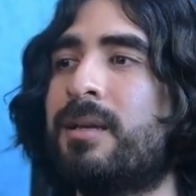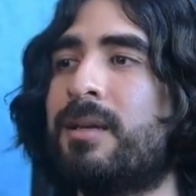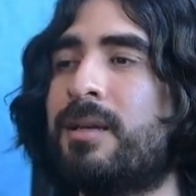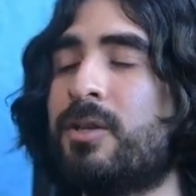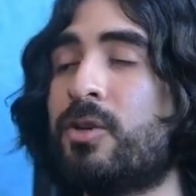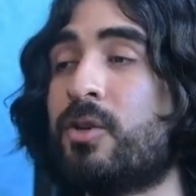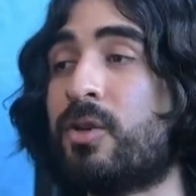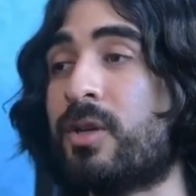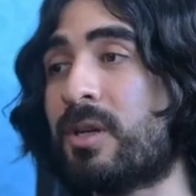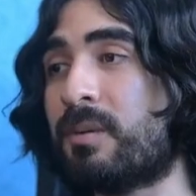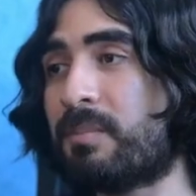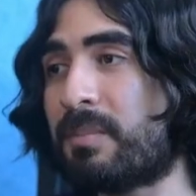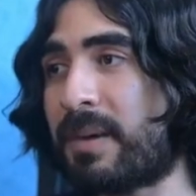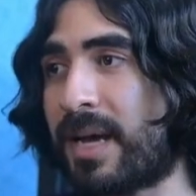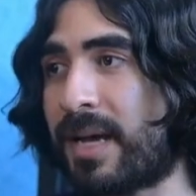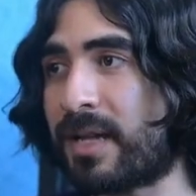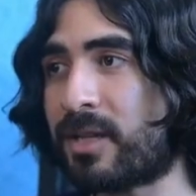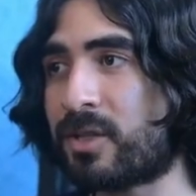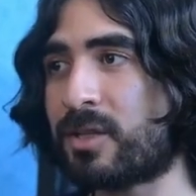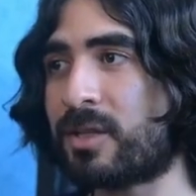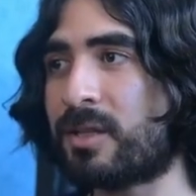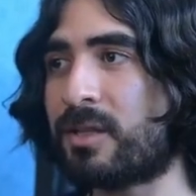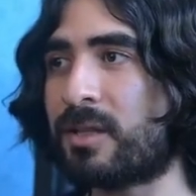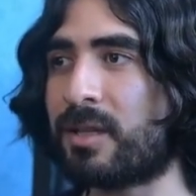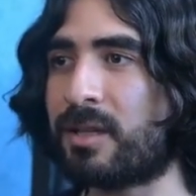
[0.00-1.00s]
You can
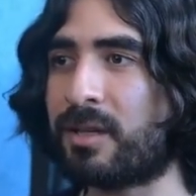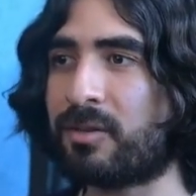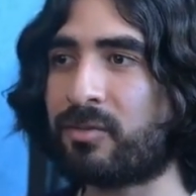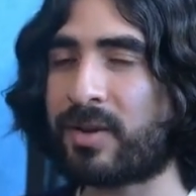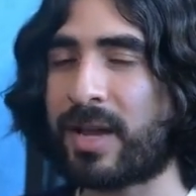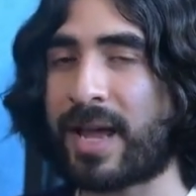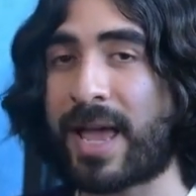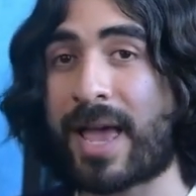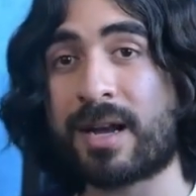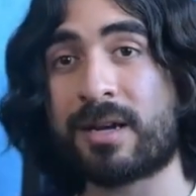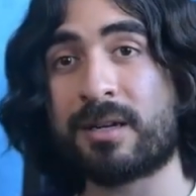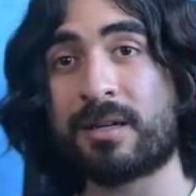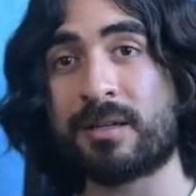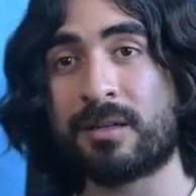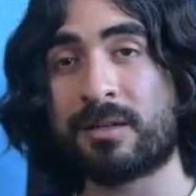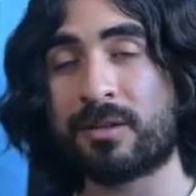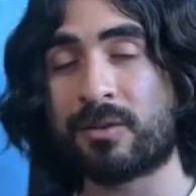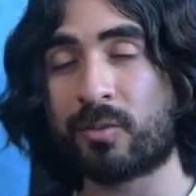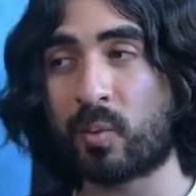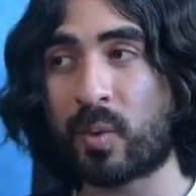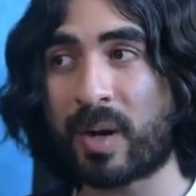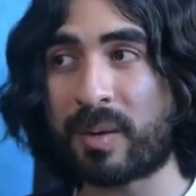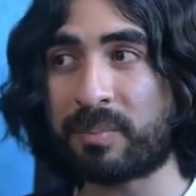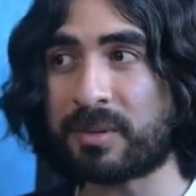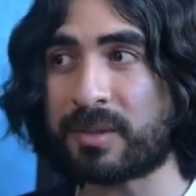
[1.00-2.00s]
imagine that if I added another
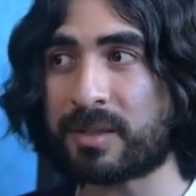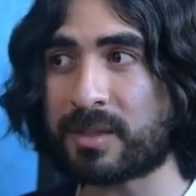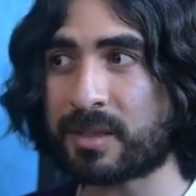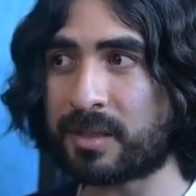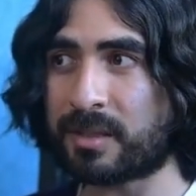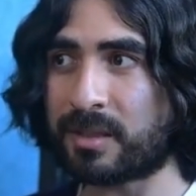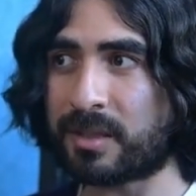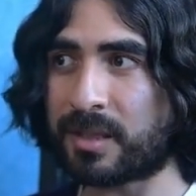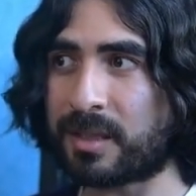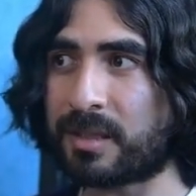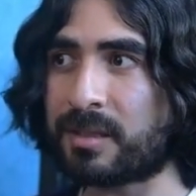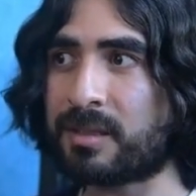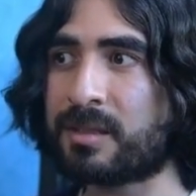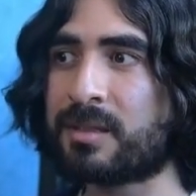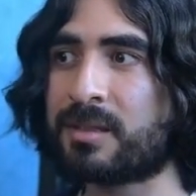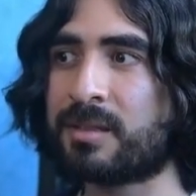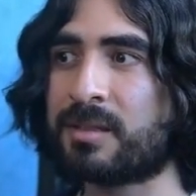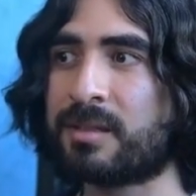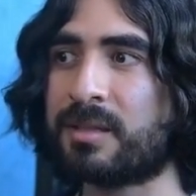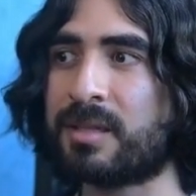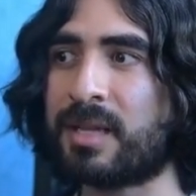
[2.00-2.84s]
weapon to this,